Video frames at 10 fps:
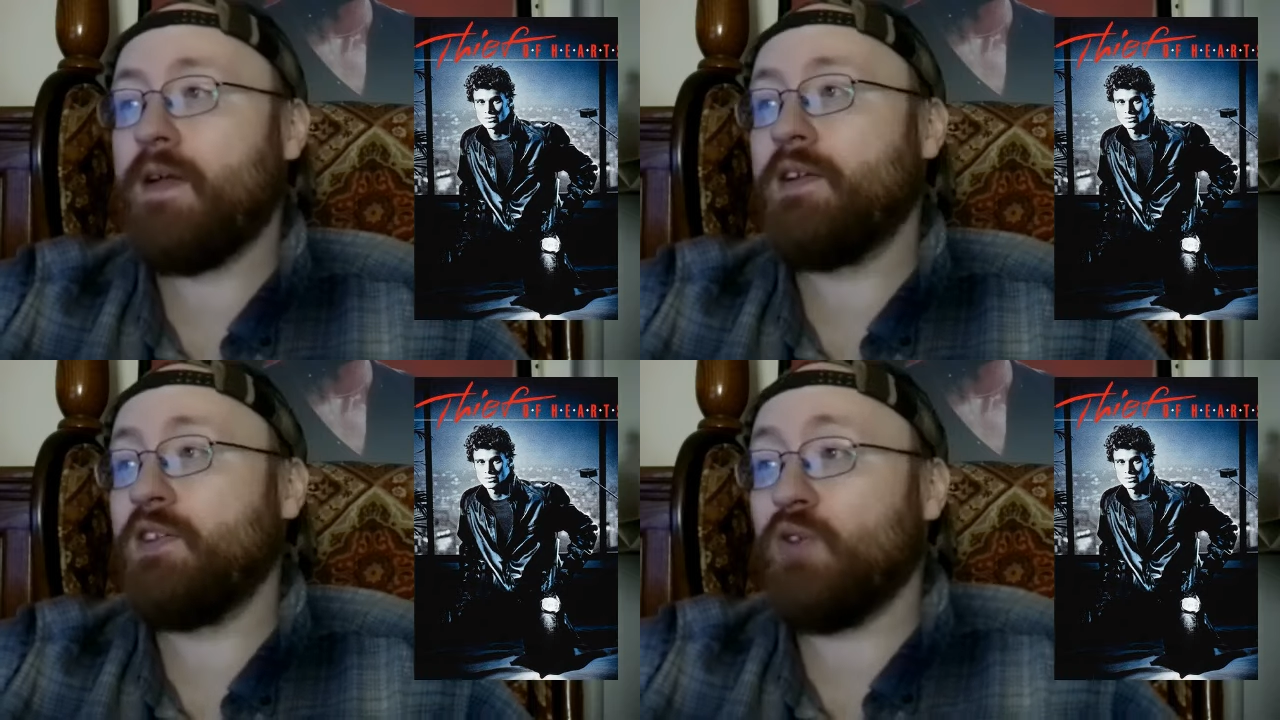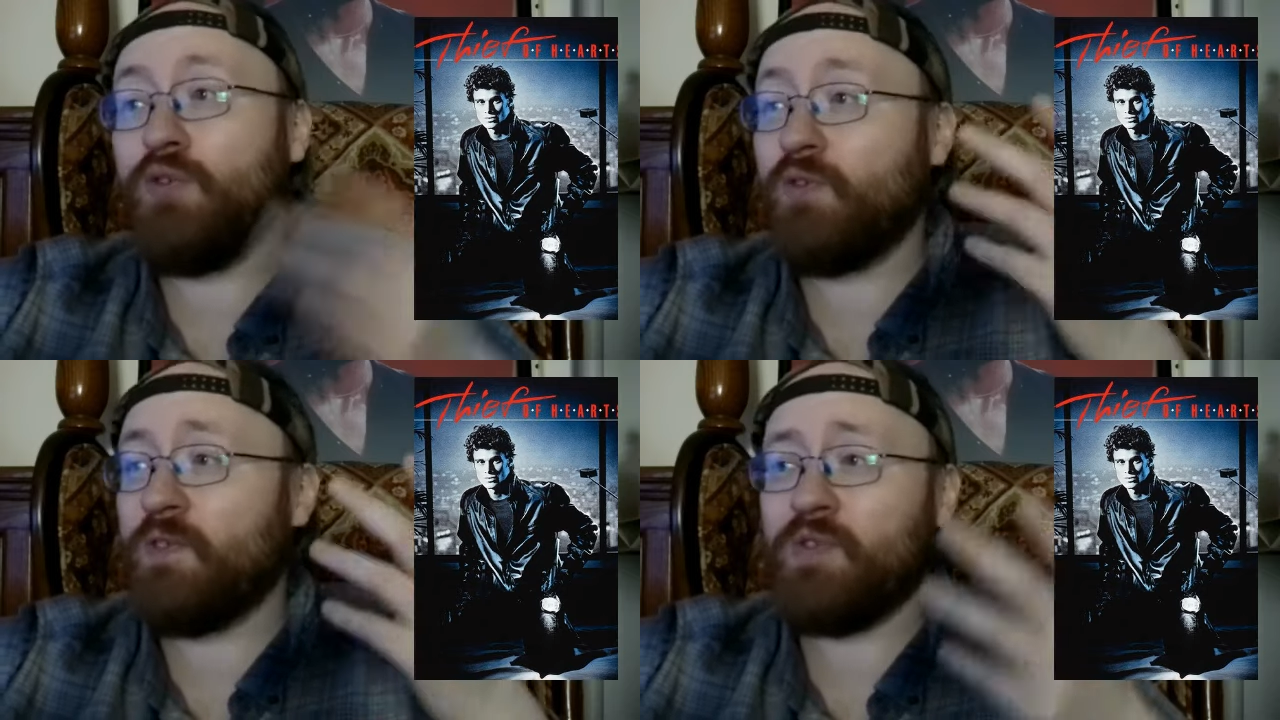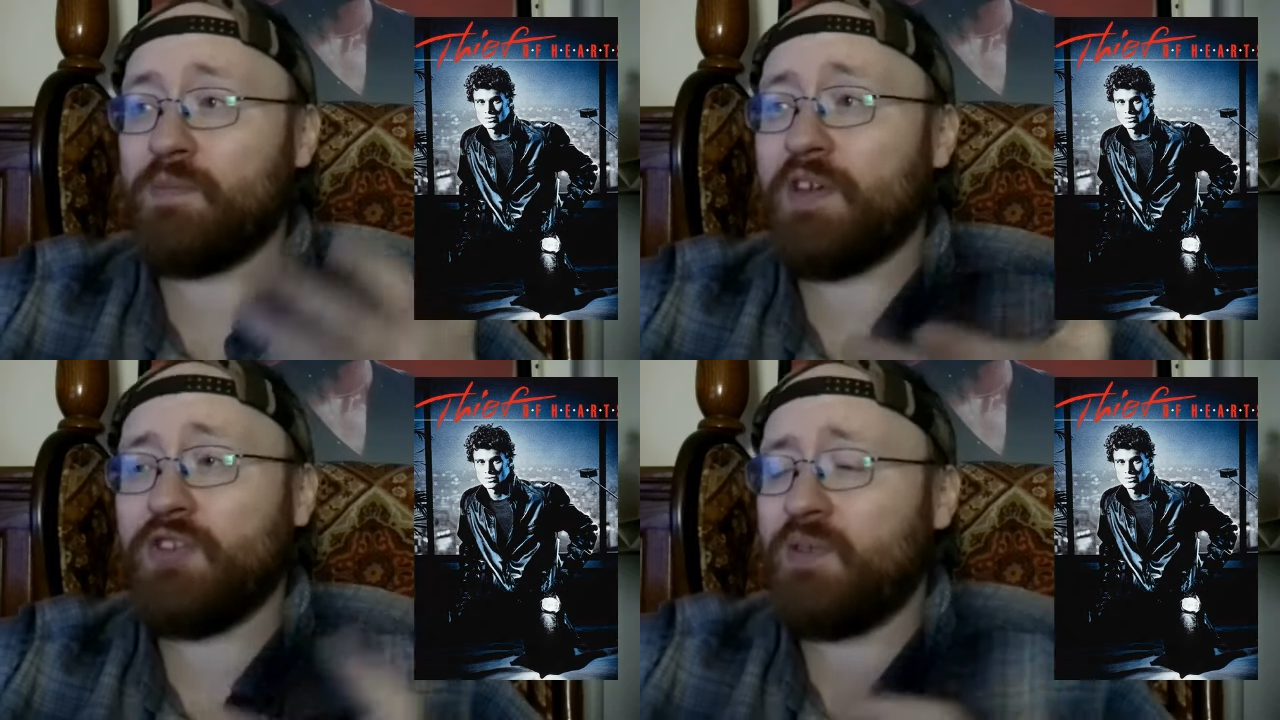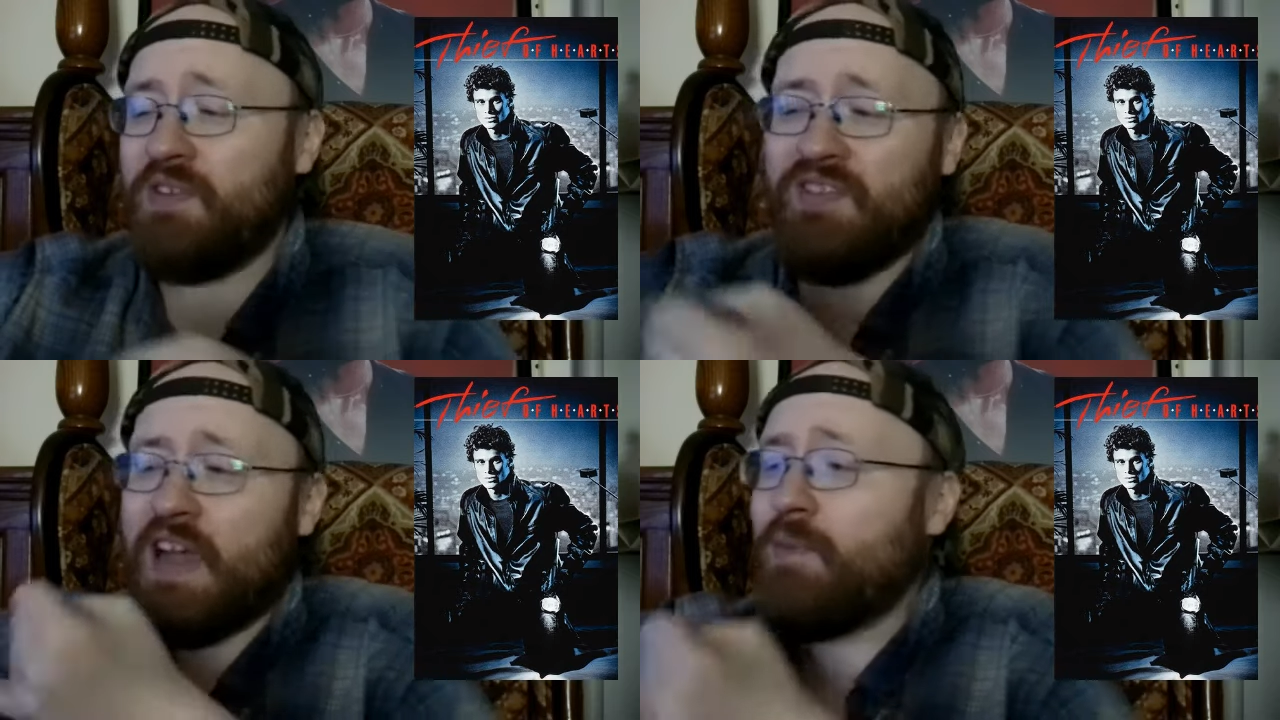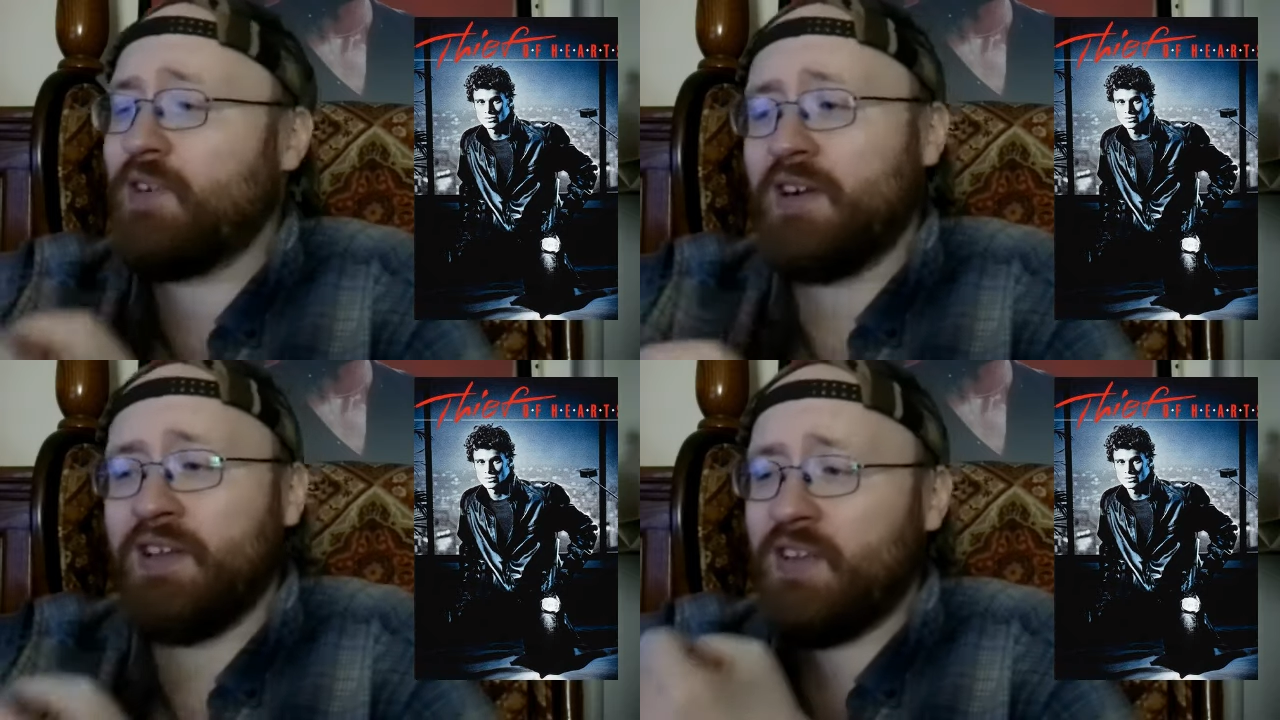Because all those films I mentioned, I mean, Top
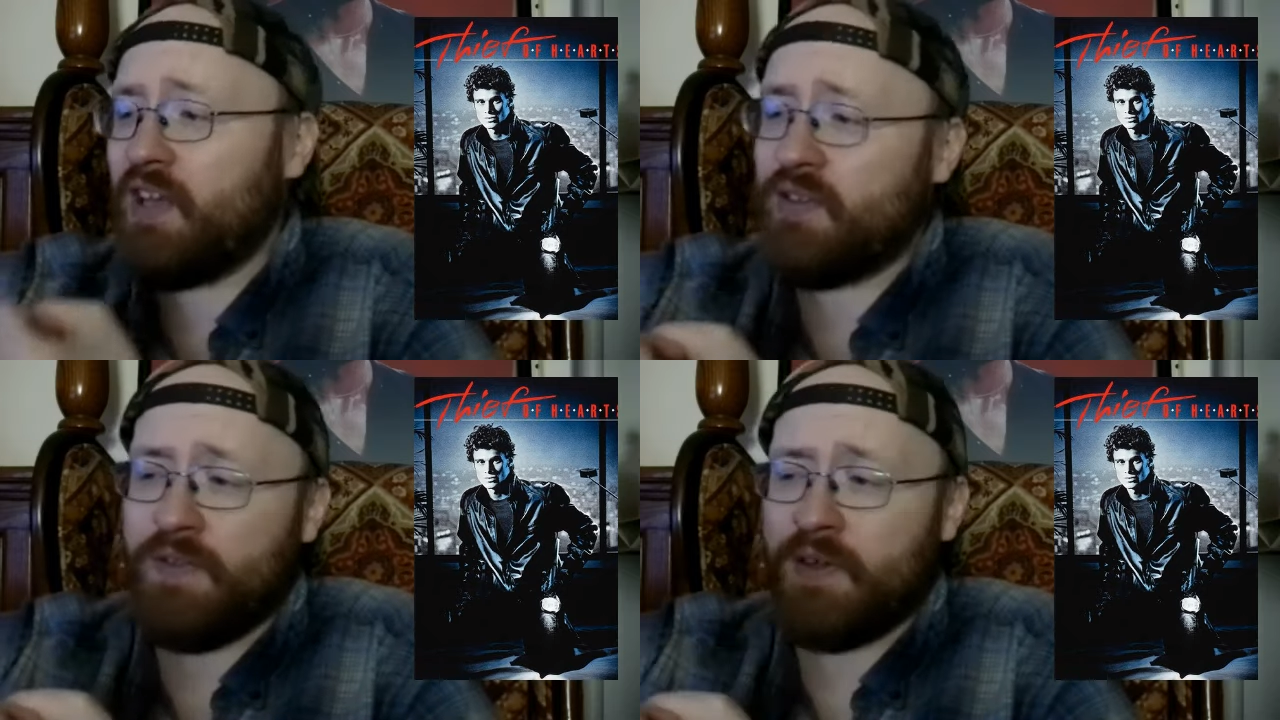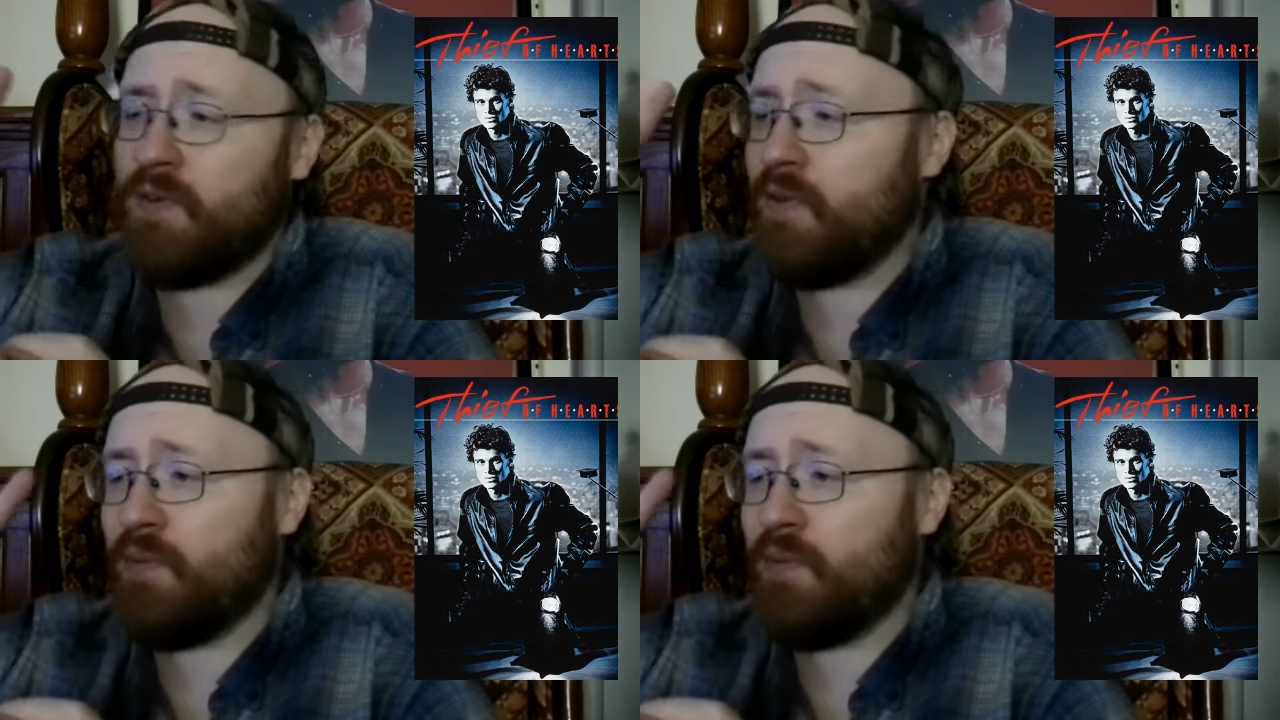Gun, Days of Thunder,